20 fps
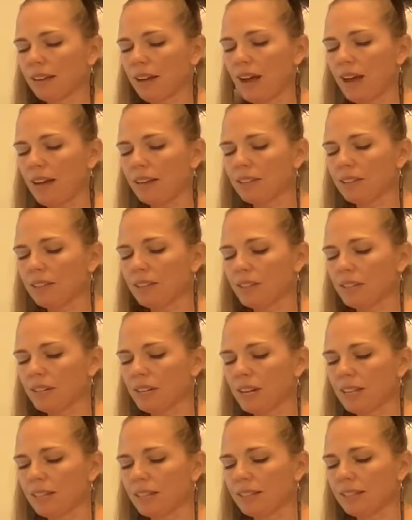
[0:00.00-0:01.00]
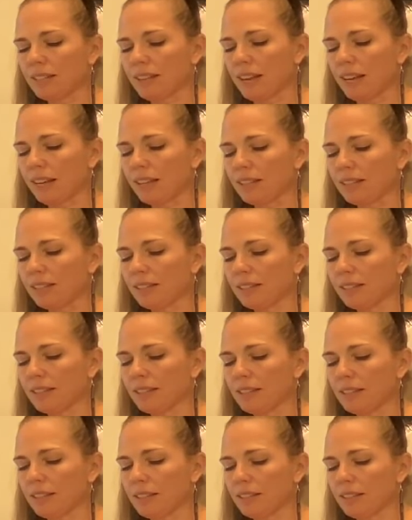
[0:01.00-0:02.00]
Oxygen has 6.
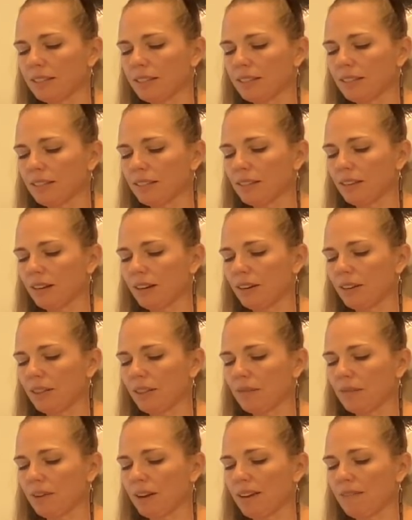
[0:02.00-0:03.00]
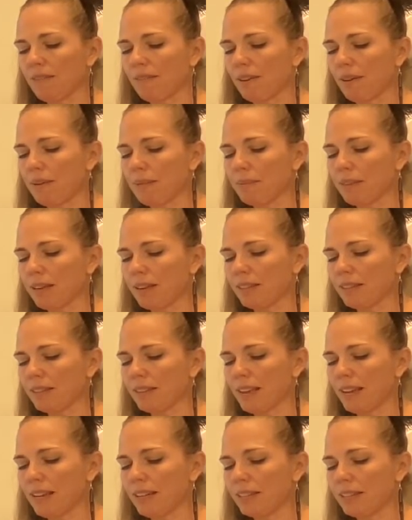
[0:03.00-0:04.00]
There are 3 of them, that's
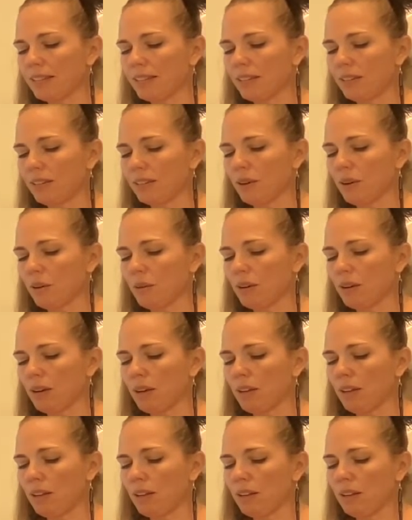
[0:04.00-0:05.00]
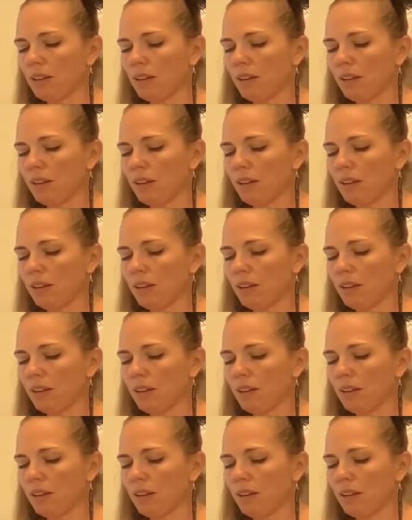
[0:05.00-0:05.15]
18 total.